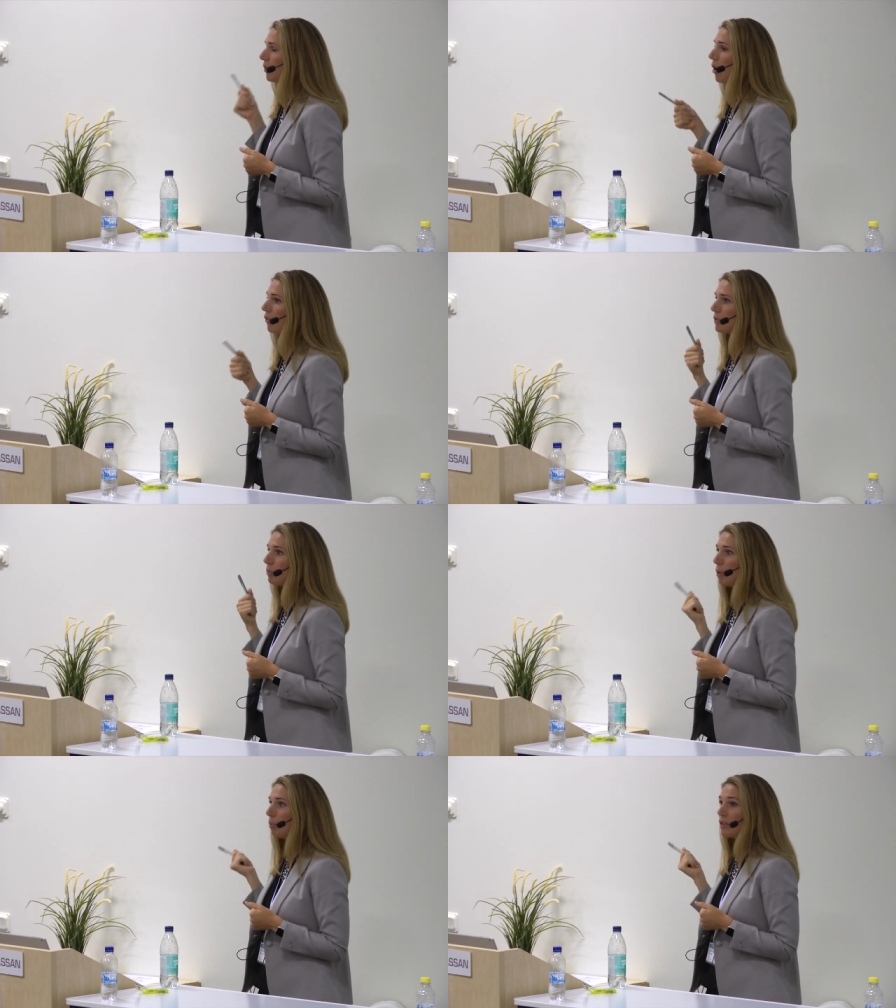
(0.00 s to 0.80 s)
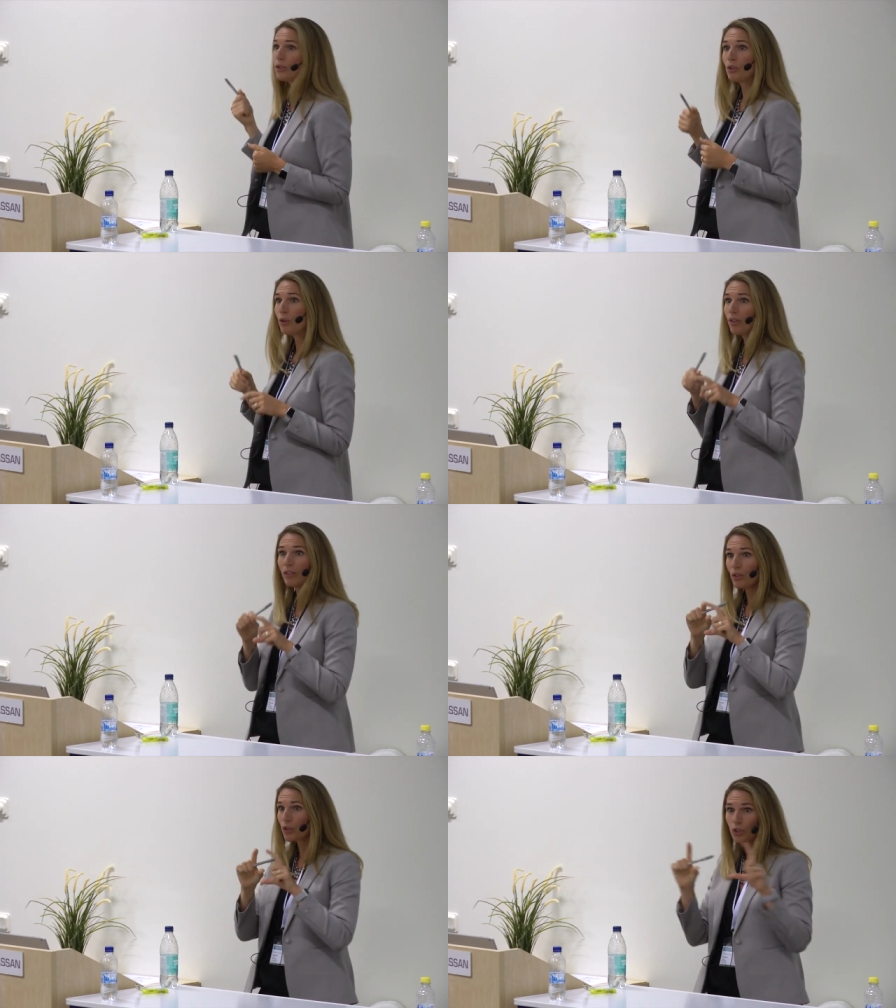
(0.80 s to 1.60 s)
on the Office Pro Plus, you know that
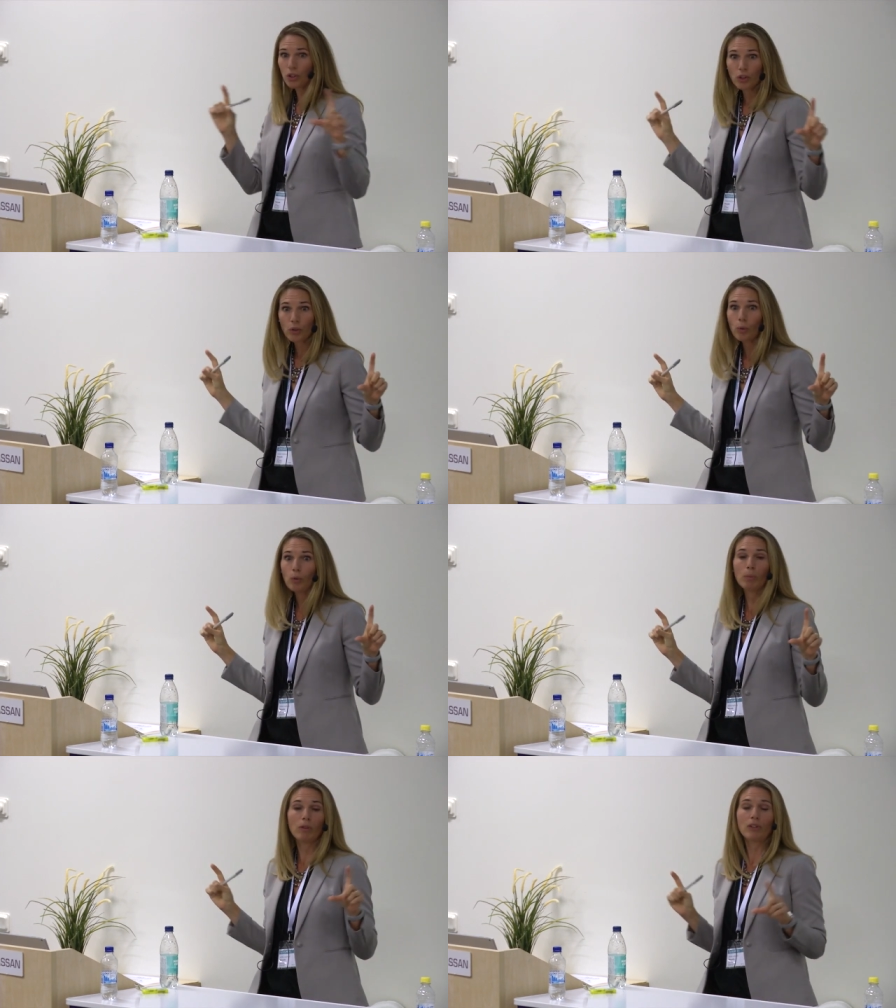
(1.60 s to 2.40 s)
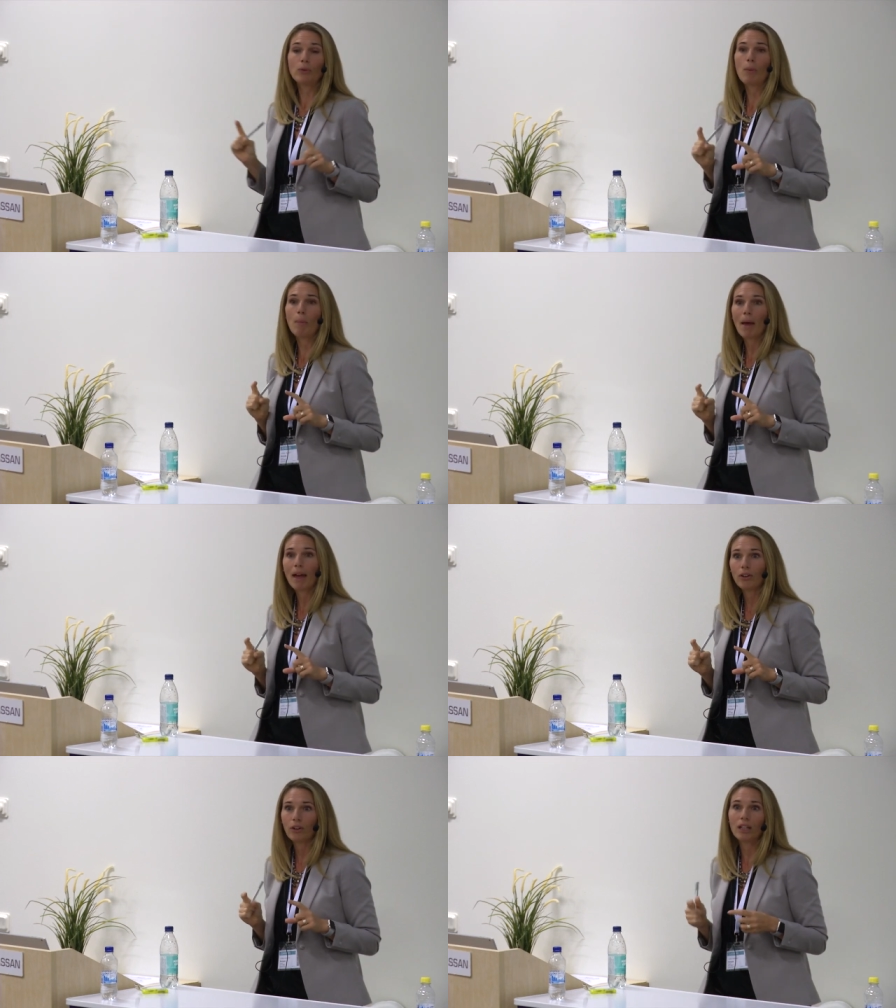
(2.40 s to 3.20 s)
there's a new Fluent
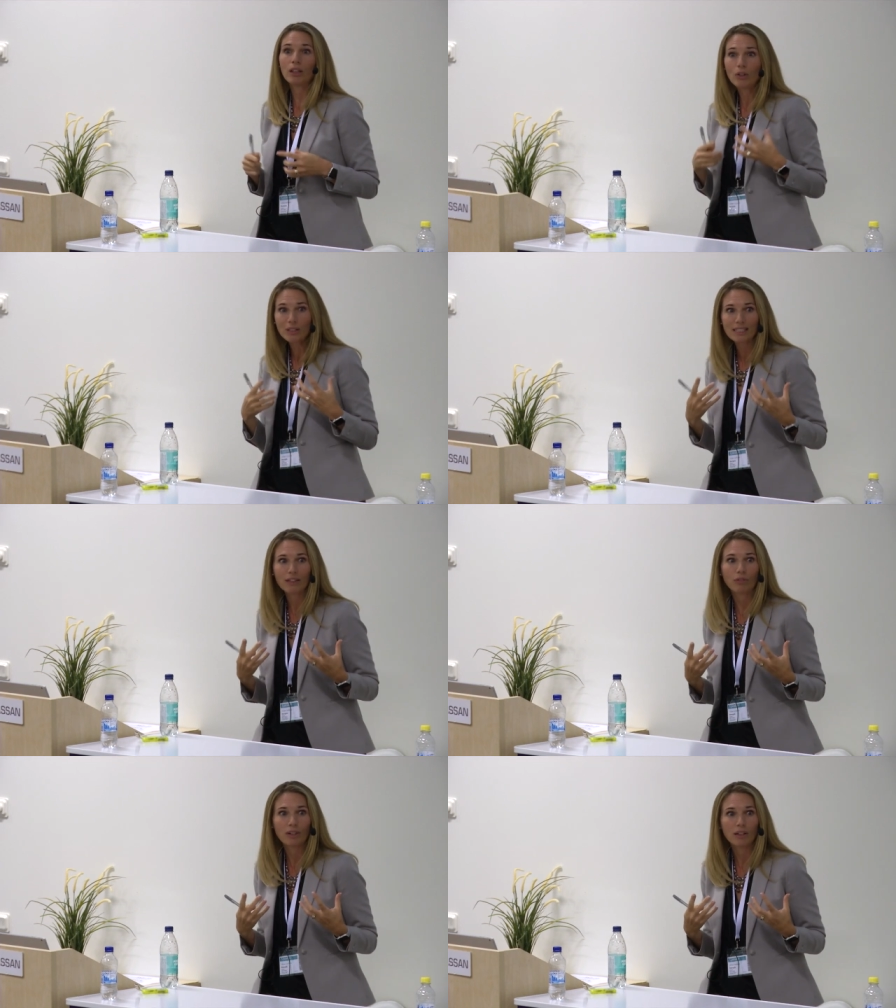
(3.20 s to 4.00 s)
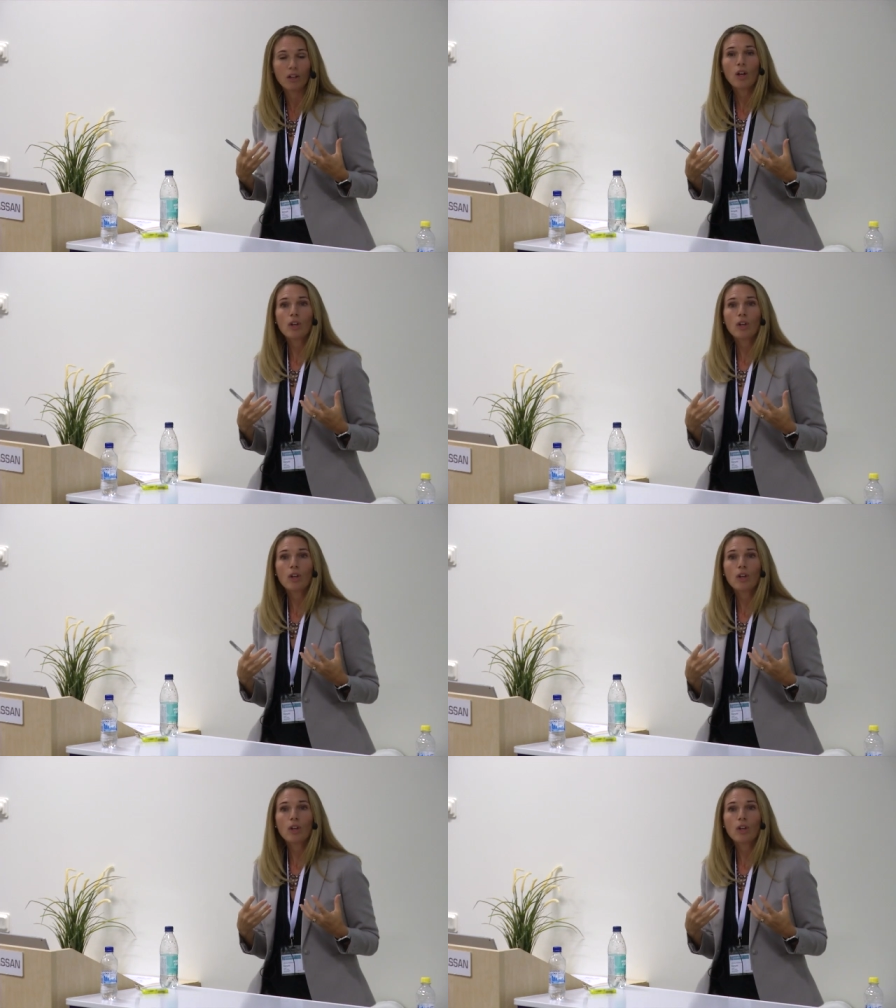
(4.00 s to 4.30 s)
banner. It looks different.